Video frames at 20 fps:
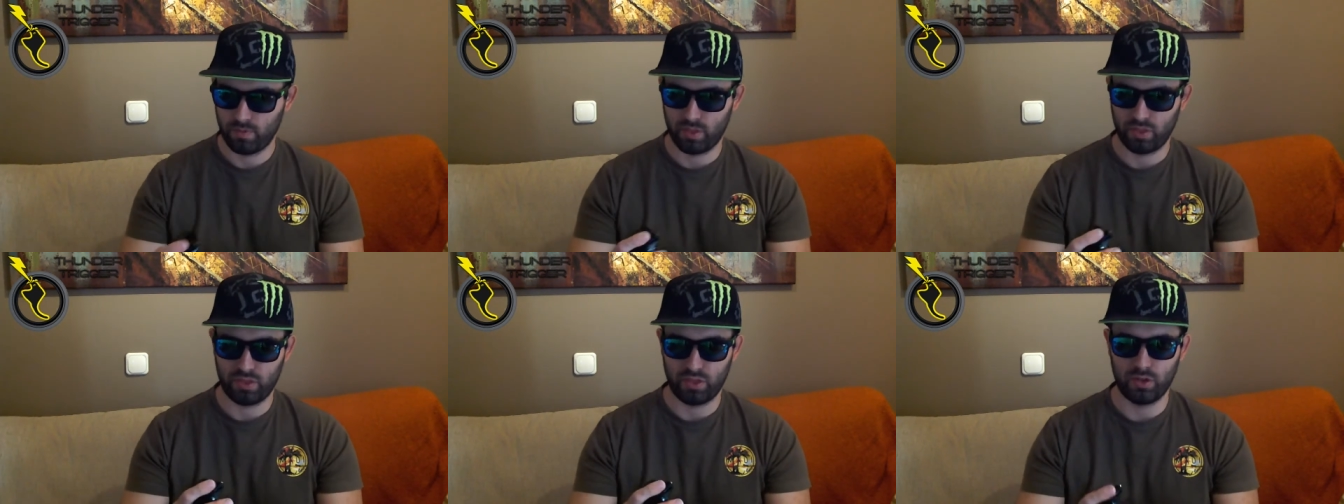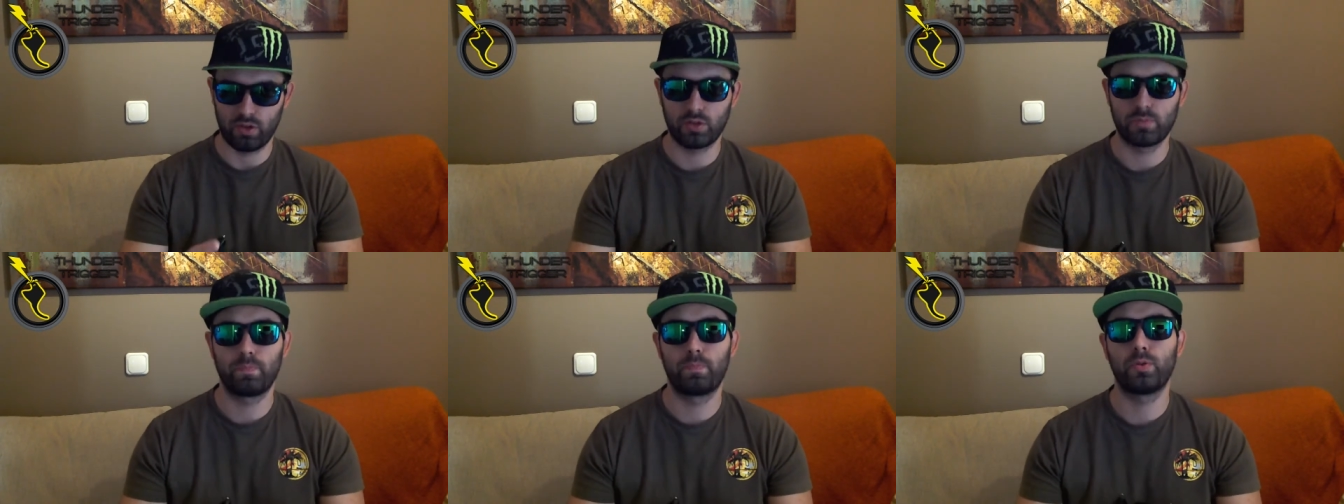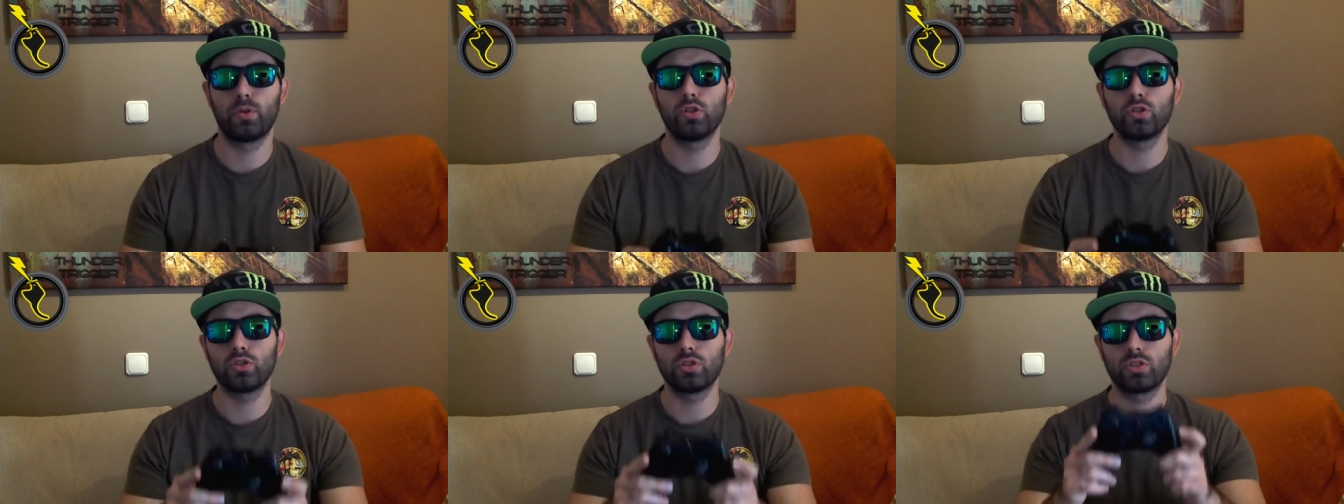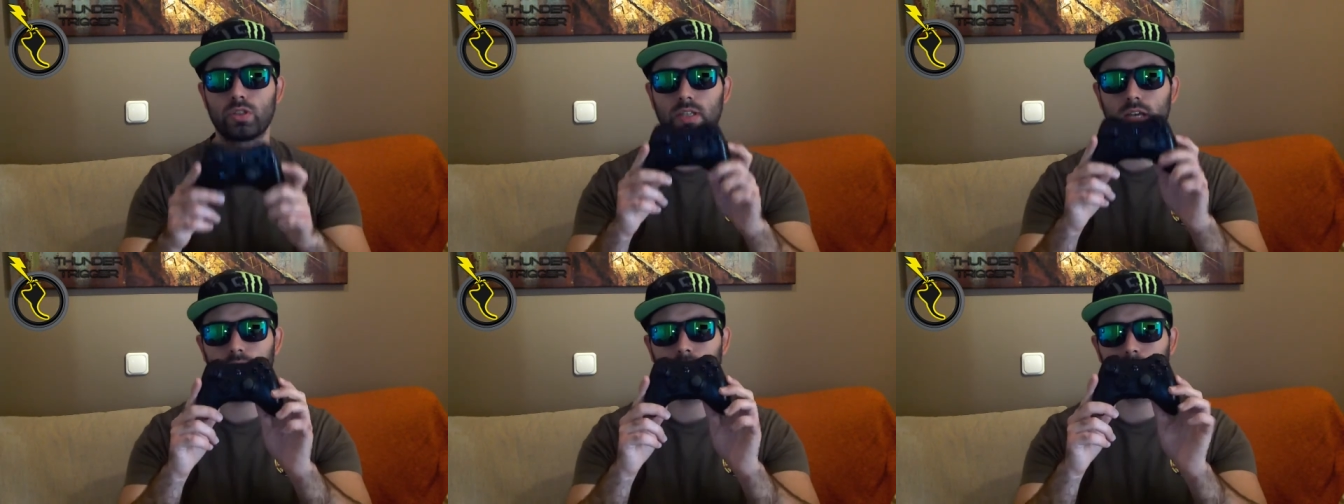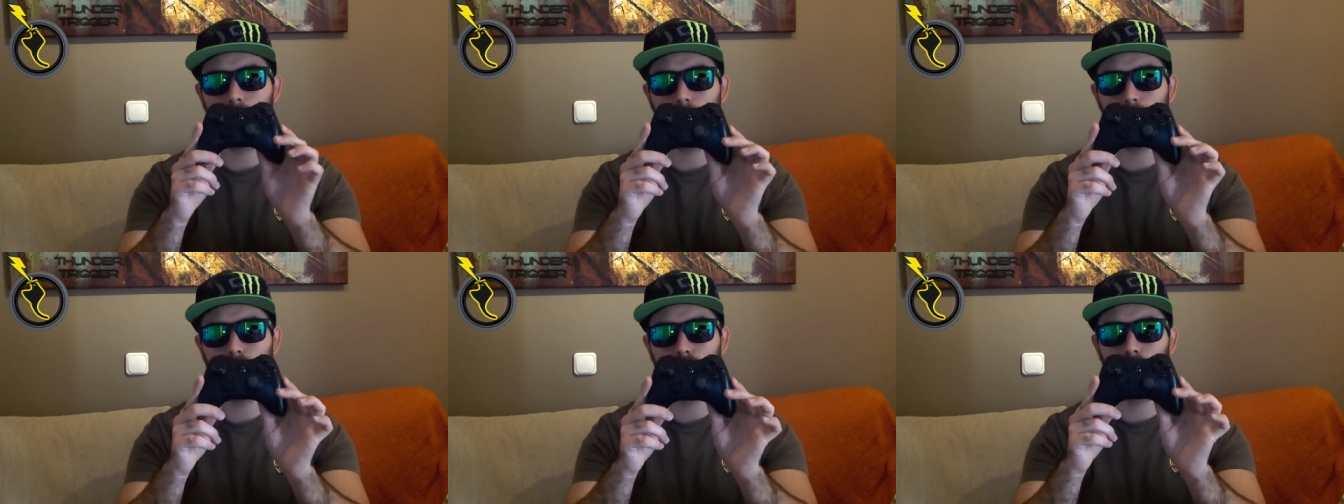the
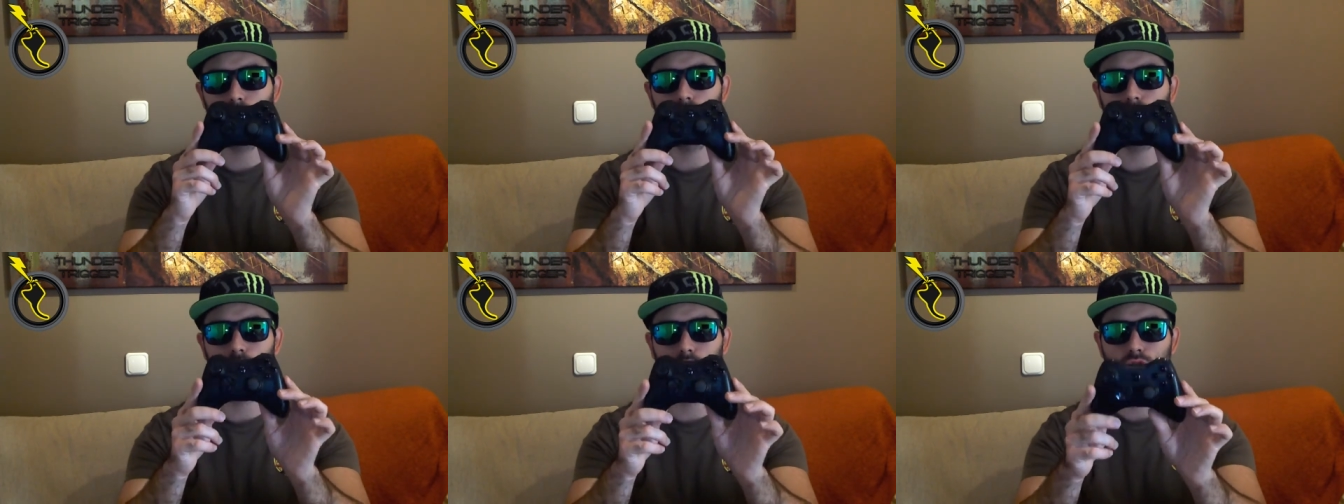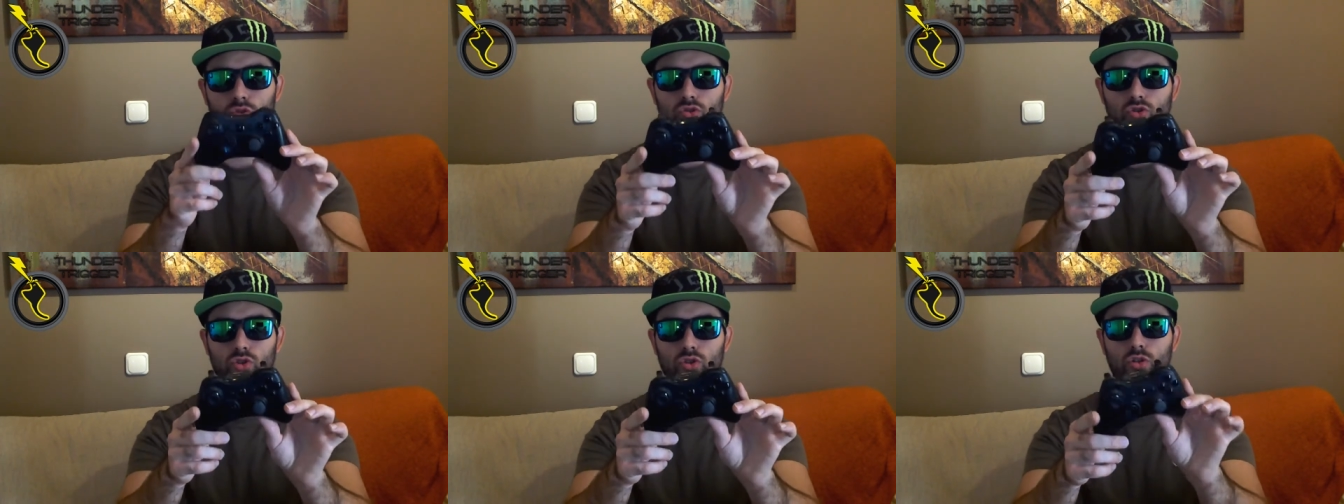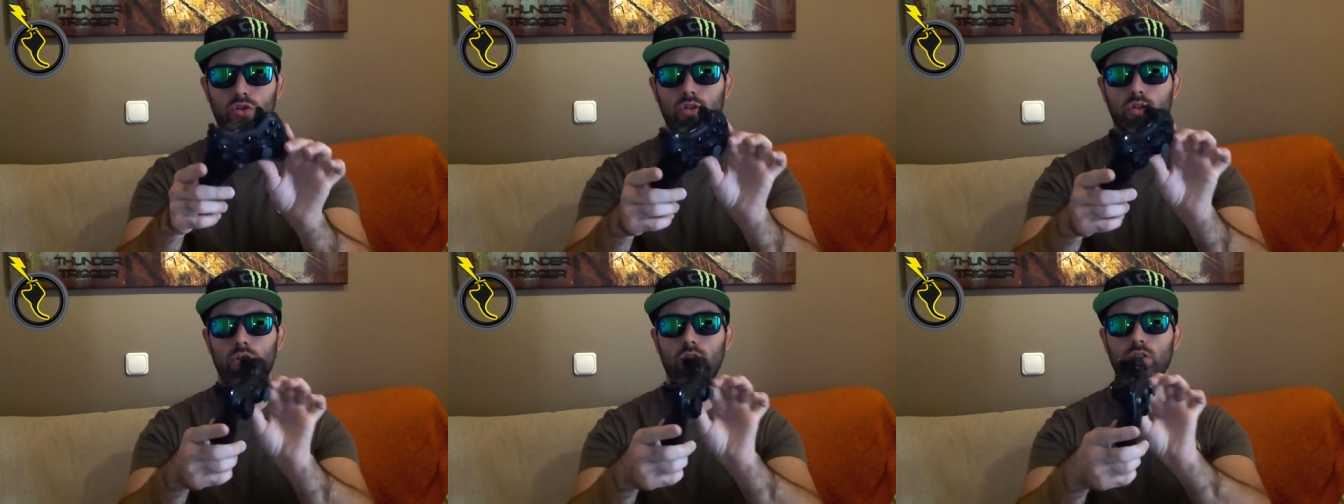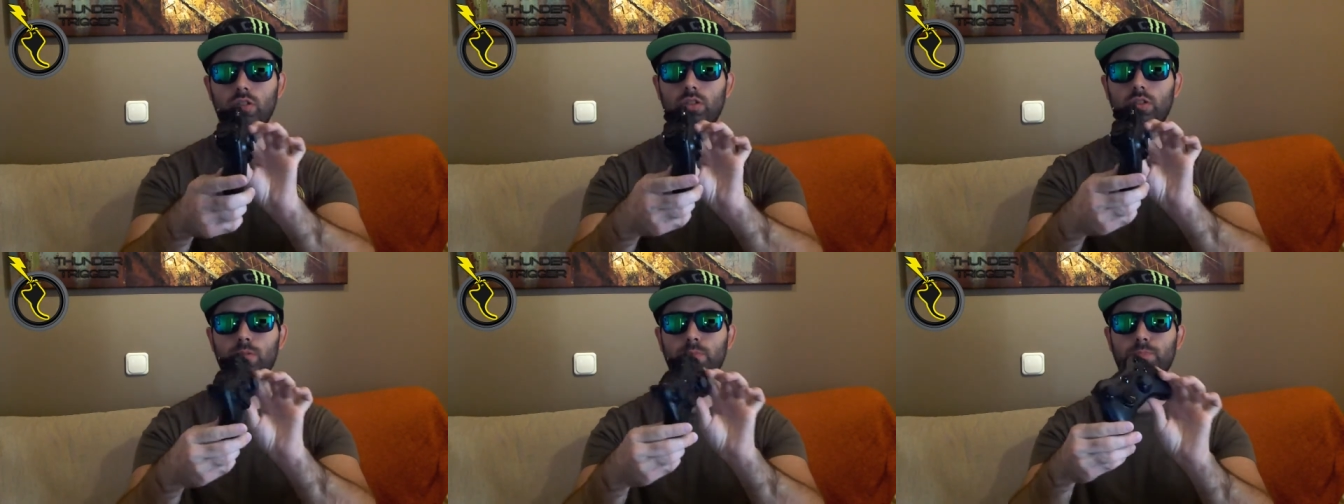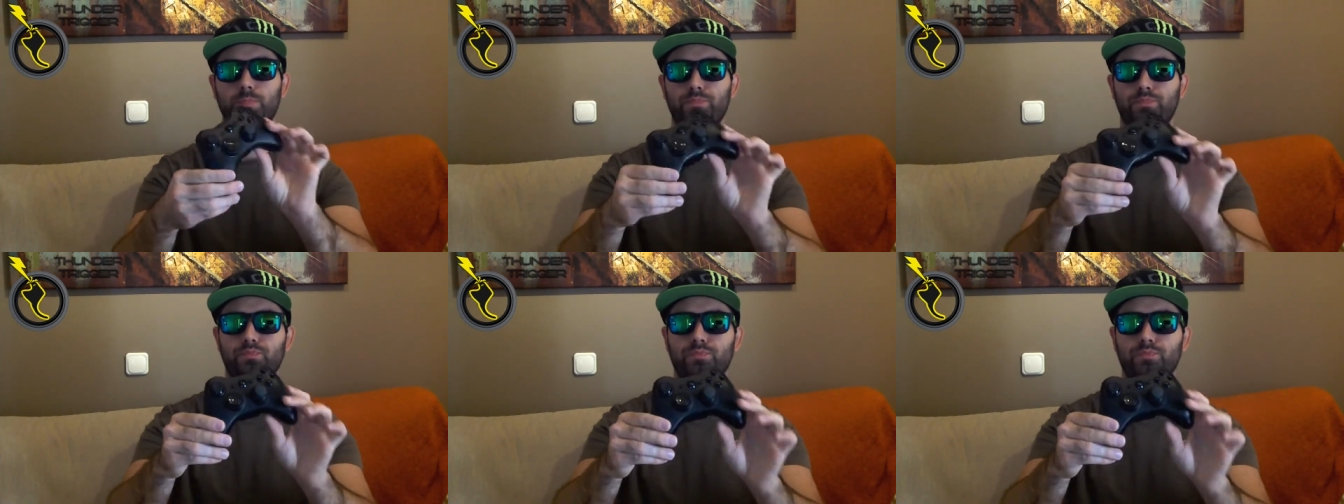prototypes of the controllers,